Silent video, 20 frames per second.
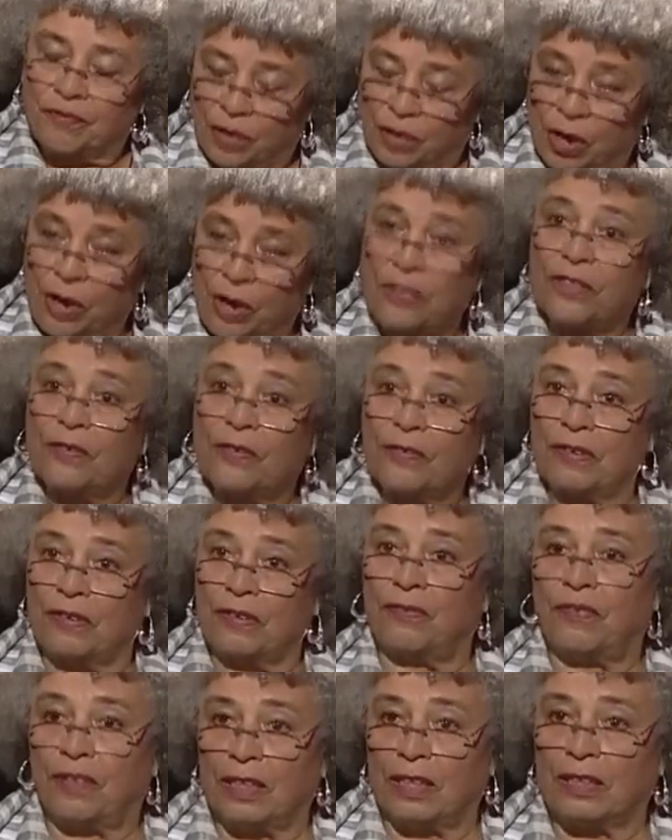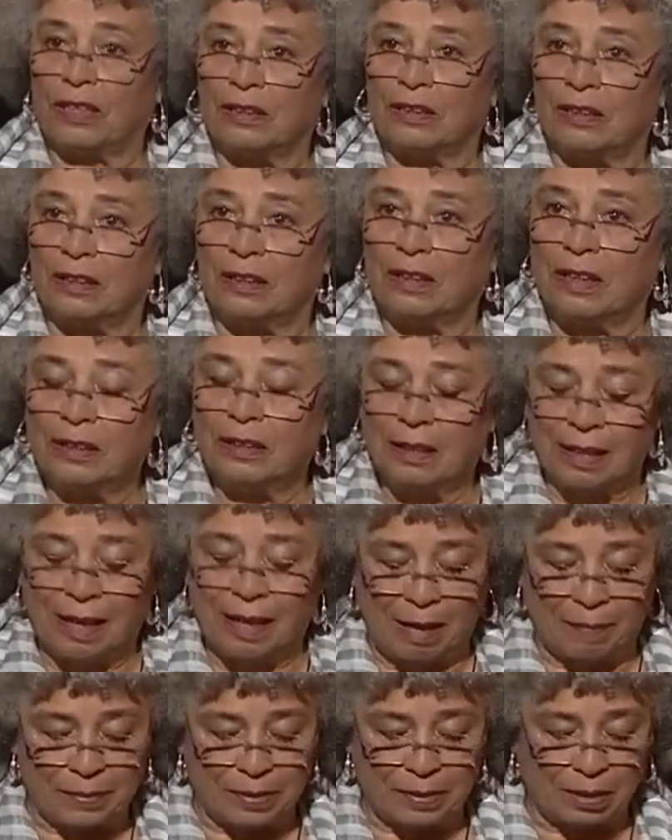further reveal
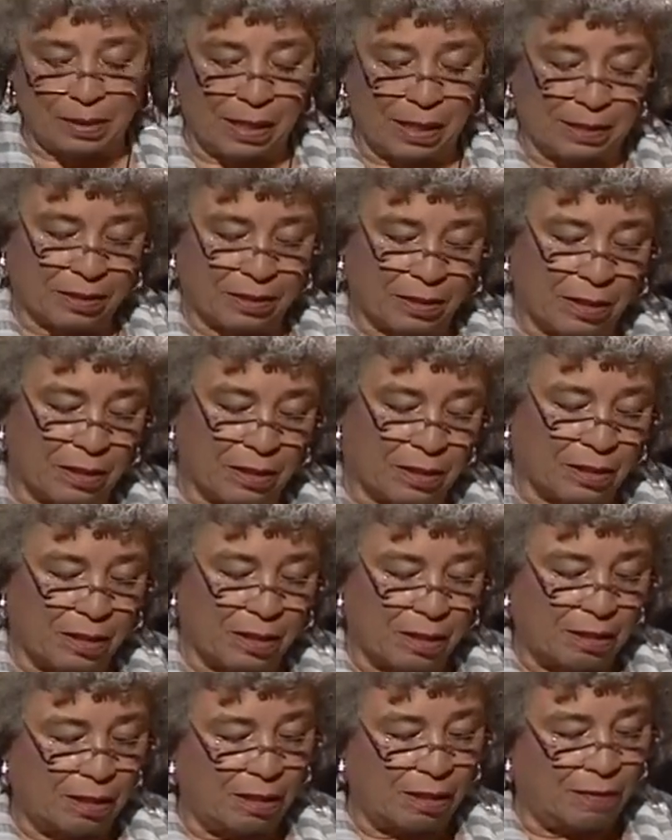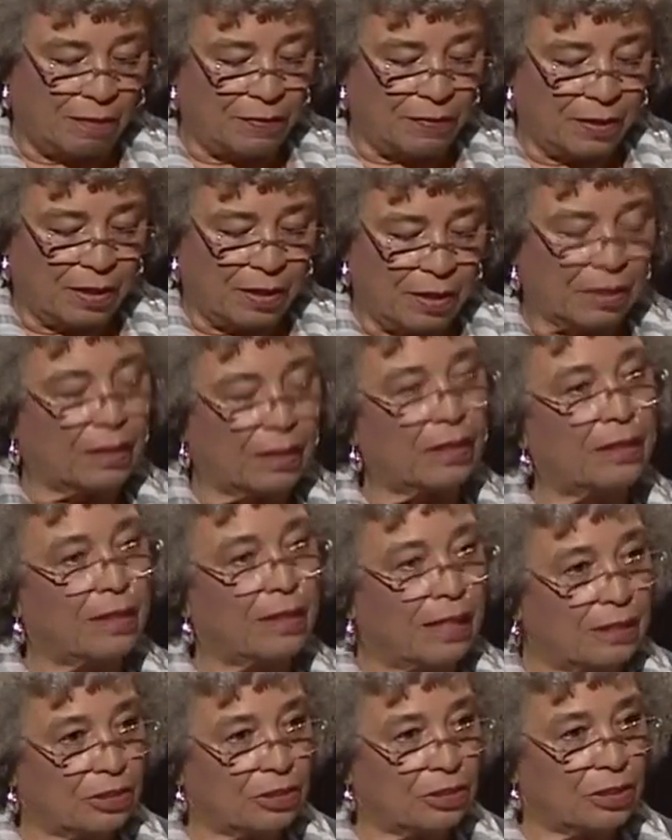the obsolescence of the
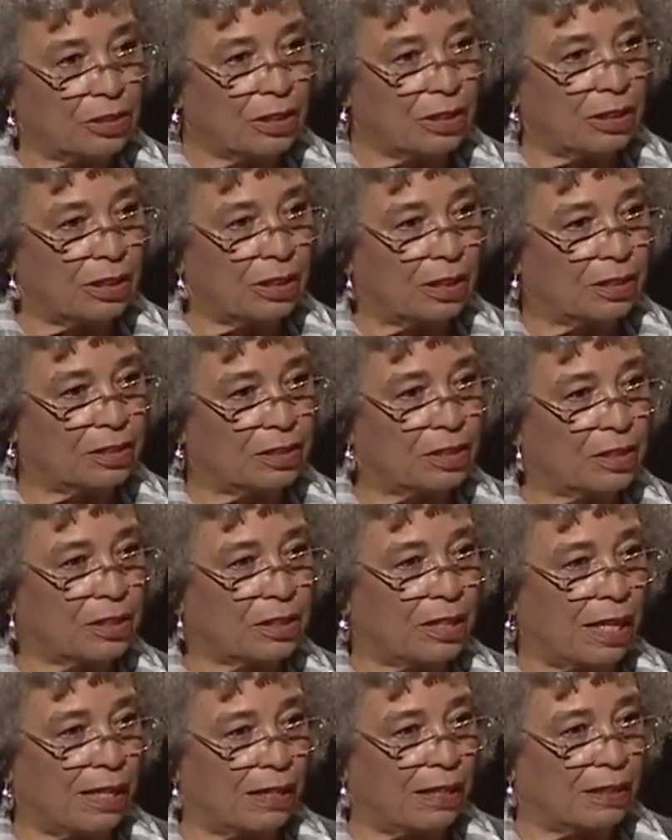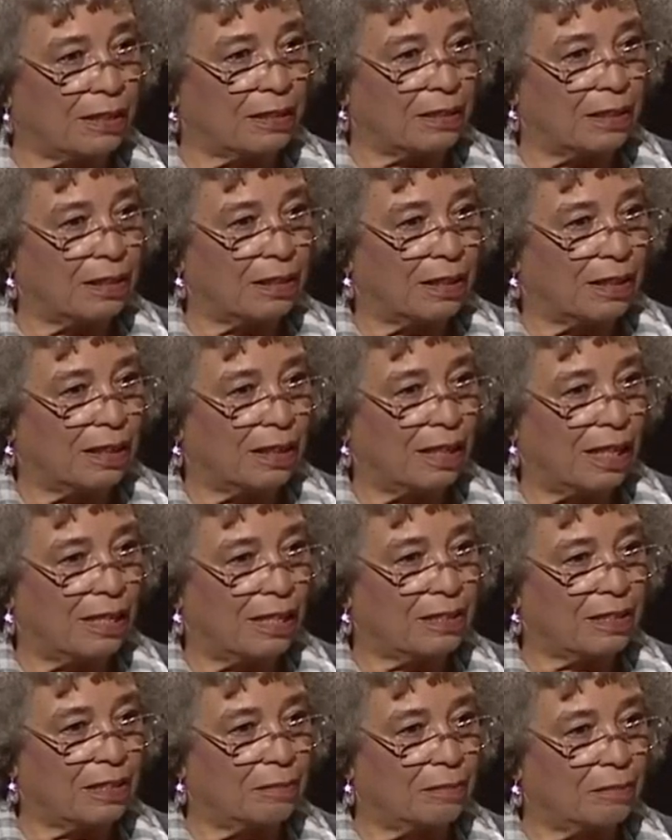nation state
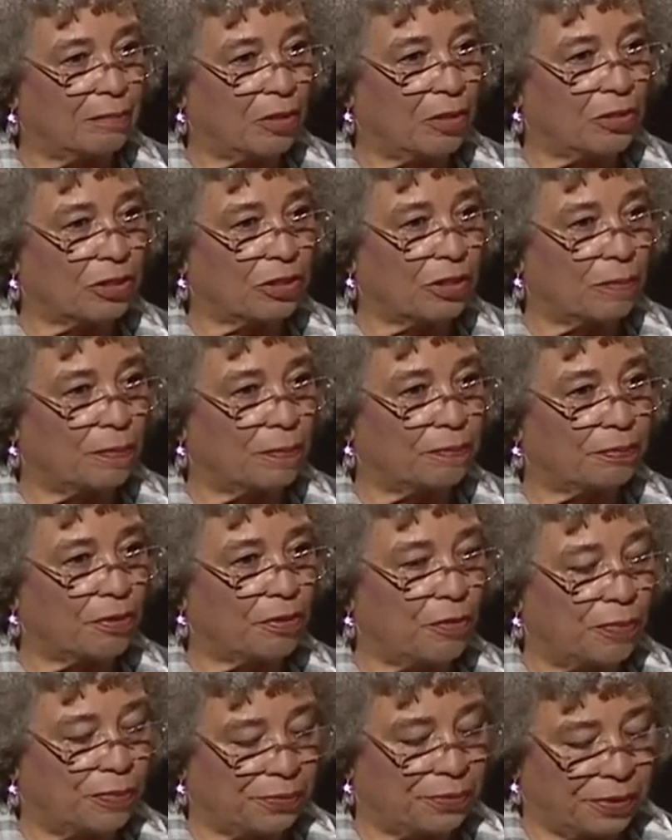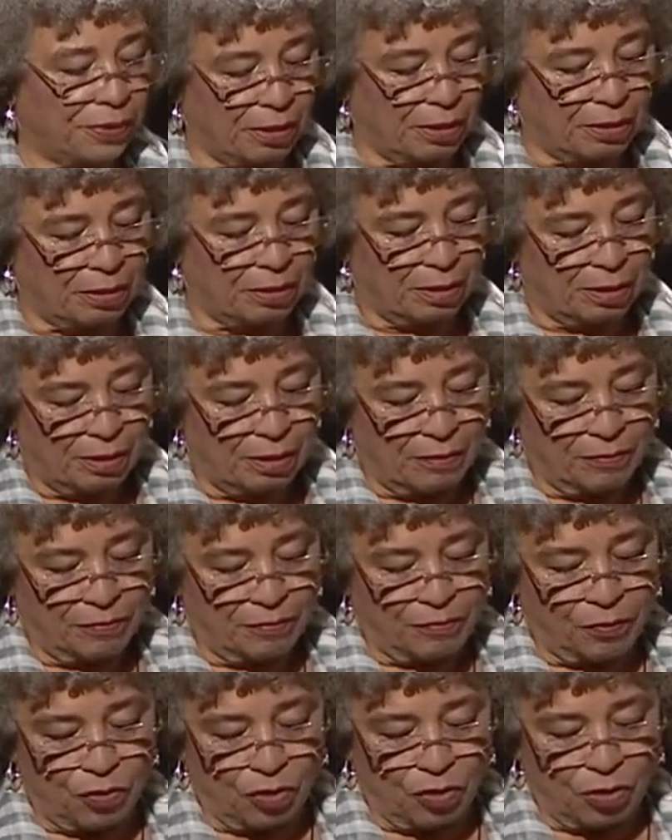as the most appropriate
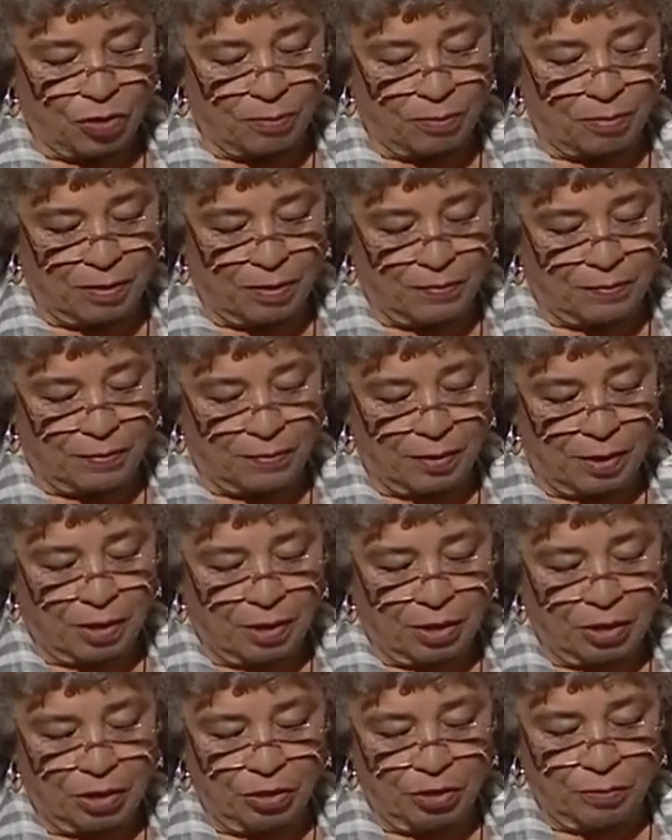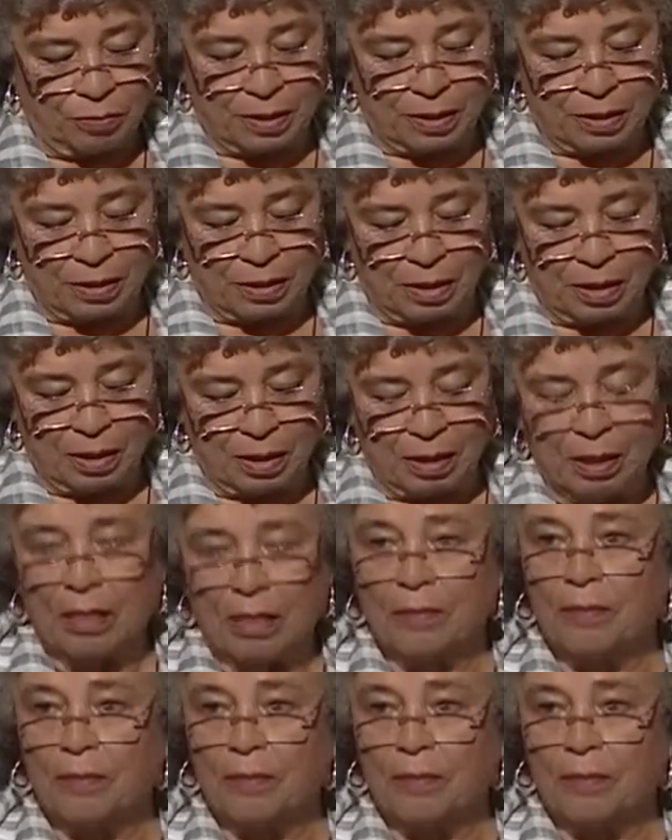form of human